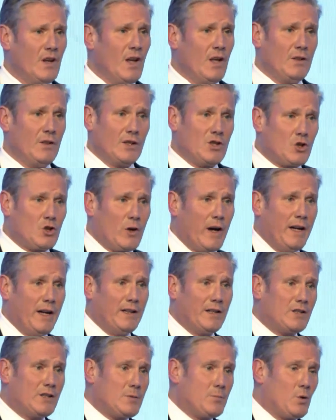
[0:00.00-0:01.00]
the training
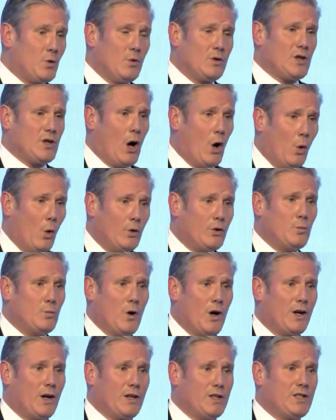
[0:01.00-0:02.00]
that supports older
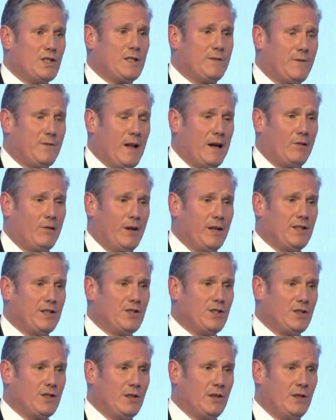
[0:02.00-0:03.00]
workers to flourish